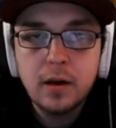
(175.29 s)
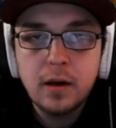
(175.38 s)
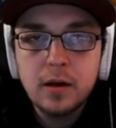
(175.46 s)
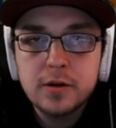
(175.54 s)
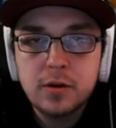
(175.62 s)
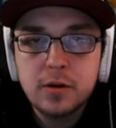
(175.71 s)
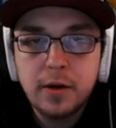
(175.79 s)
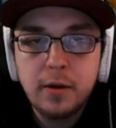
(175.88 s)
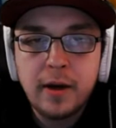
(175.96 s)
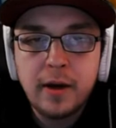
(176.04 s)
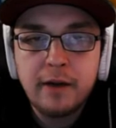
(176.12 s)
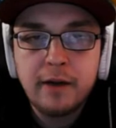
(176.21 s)
right
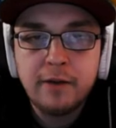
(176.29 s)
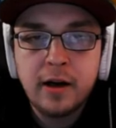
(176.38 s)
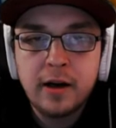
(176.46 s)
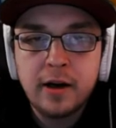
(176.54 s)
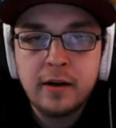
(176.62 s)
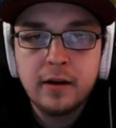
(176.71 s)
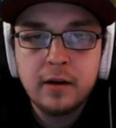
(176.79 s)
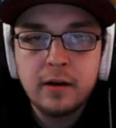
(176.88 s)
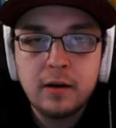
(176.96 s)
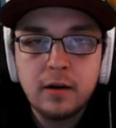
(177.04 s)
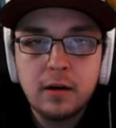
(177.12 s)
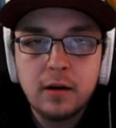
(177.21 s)
away I find
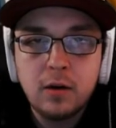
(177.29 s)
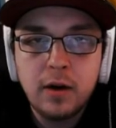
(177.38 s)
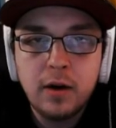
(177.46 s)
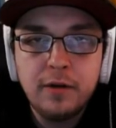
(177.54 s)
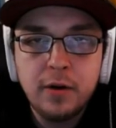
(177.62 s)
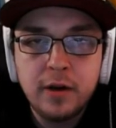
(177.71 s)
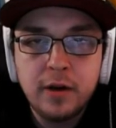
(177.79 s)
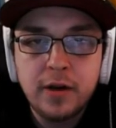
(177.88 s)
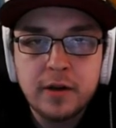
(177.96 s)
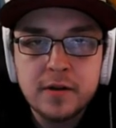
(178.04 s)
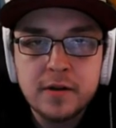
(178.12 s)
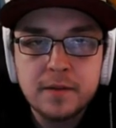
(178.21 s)
quite a few good
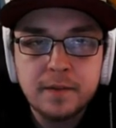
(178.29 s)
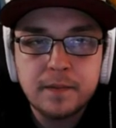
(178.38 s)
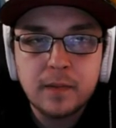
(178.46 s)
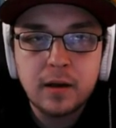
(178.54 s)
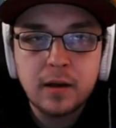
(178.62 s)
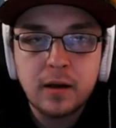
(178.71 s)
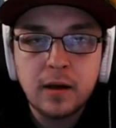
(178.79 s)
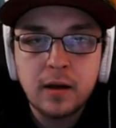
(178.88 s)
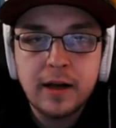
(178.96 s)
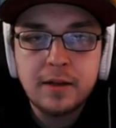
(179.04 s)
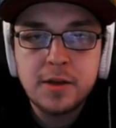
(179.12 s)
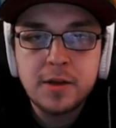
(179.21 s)
things. I had
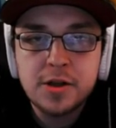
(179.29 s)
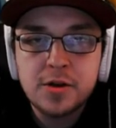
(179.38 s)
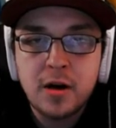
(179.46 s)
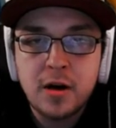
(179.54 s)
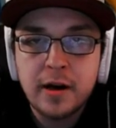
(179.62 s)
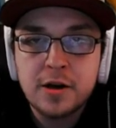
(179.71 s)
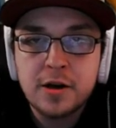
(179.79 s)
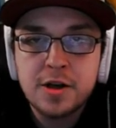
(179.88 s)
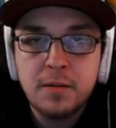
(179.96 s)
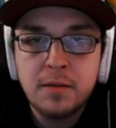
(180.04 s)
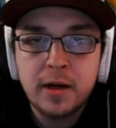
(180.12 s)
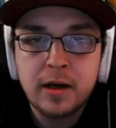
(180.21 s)
to pitch a strong energy,
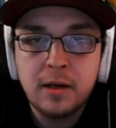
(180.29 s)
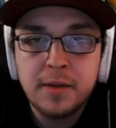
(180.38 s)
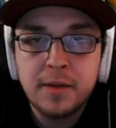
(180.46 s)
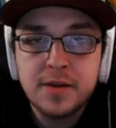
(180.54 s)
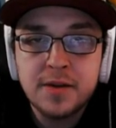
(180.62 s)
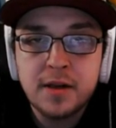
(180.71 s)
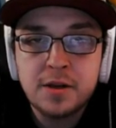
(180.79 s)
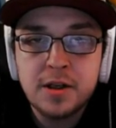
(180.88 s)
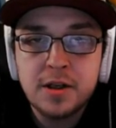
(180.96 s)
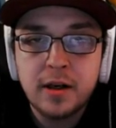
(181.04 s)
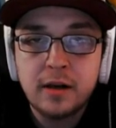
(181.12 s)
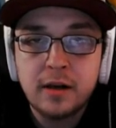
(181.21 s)
but I got a beast energy down.